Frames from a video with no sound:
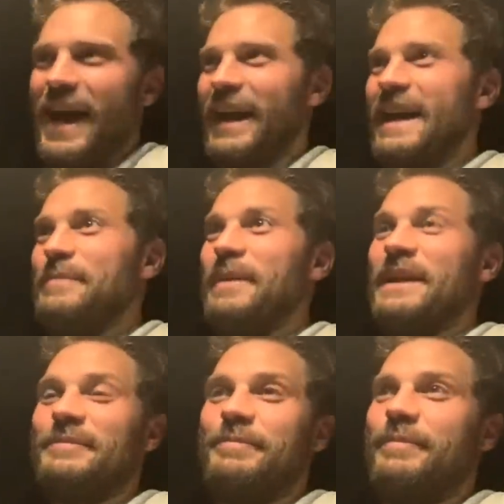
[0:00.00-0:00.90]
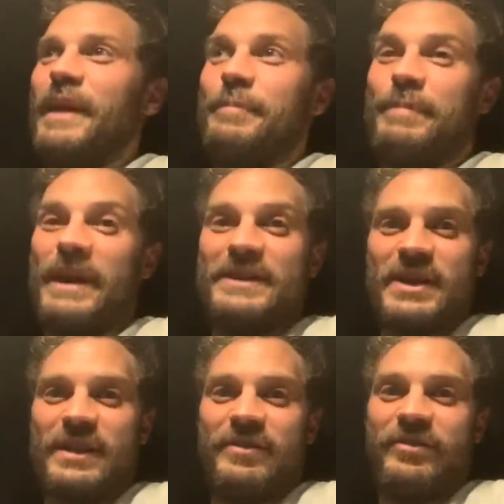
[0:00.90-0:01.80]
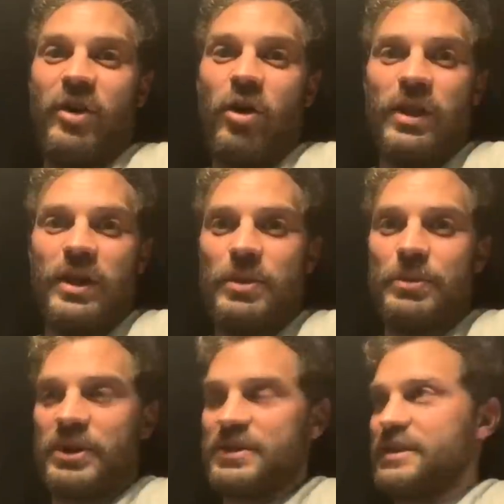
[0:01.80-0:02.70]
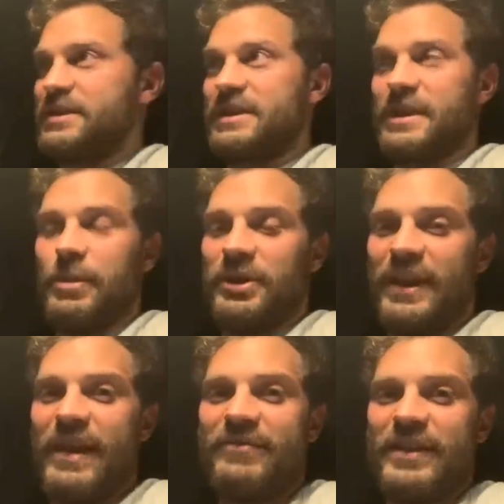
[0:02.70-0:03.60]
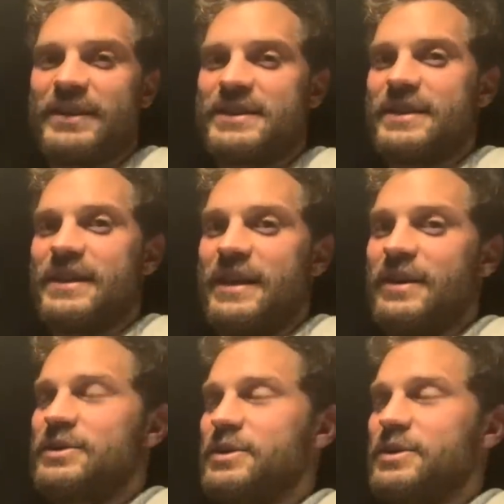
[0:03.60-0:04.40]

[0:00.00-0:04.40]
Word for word: And he'd been like binging The Fall at the moment because it's just come on the Netflix here.